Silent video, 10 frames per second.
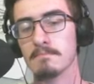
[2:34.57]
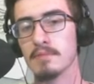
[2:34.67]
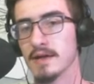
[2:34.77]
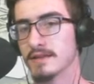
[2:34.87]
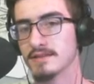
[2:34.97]

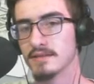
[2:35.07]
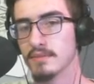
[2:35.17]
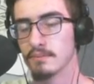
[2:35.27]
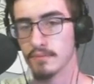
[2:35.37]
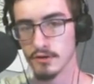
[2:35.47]
but it's gonna
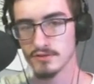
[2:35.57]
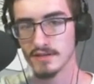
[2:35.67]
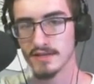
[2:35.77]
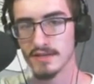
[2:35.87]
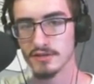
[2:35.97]
be
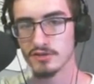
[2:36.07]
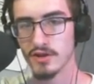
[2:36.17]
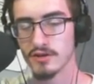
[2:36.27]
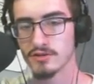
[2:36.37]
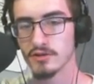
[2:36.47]
mostly in
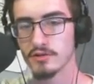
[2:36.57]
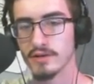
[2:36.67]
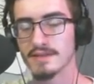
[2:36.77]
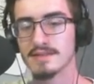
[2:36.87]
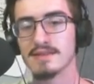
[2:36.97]
Illustrator, so you
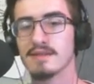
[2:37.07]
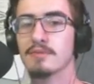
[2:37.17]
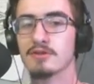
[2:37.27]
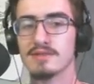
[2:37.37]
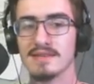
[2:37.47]
get to see
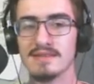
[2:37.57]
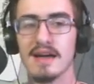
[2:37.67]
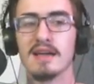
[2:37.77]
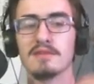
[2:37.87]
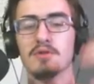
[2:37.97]
most
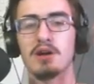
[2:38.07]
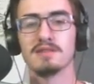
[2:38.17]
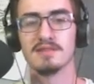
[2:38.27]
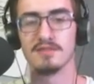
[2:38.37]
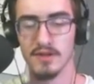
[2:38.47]
design
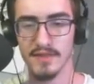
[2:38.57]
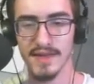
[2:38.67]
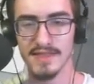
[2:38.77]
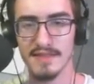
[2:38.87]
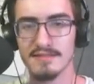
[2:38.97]
process and all
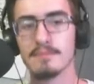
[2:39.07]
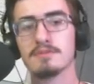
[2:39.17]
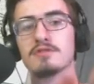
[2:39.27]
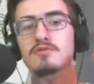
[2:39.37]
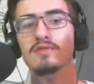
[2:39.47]
that this
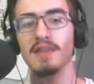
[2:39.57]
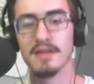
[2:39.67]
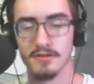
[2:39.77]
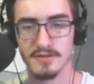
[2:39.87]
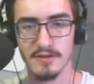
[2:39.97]
episode.
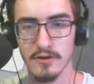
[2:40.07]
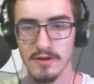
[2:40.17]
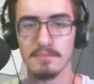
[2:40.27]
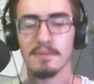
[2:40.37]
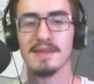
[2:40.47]
Then I'll start
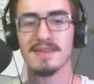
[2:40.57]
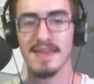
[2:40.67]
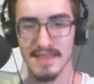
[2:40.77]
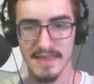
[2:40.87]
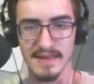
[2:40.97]
implementing
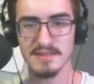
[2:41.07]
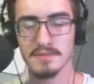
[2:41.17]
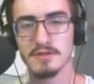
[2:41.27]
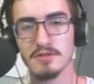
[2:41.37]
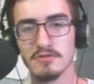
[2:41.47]
it next
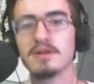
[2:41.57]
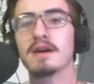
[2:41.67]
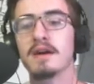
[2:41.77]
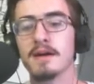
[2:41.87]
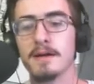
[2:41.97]
episode,
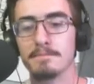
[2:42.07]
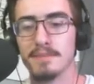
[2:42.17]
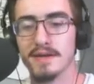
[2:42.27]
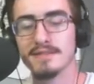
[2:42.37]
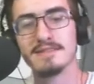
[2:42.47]

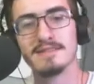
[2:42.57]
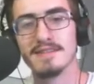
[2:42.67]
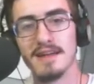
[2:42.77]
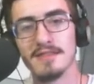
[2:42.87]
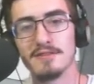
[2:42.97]
because it's
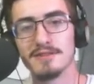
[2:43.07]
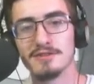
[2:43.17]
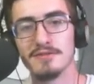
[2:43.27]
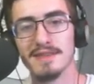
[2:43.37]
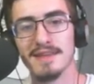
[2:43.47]

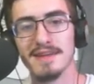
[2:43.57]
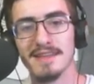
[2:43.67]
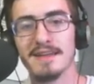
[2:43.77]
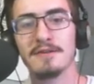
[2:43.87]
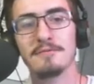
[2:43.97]
9:32 at night and
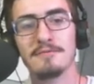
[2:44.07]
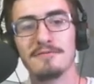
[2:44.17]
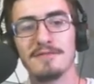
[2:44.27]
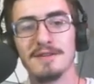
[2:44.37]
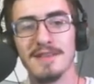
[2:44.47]
I don't feel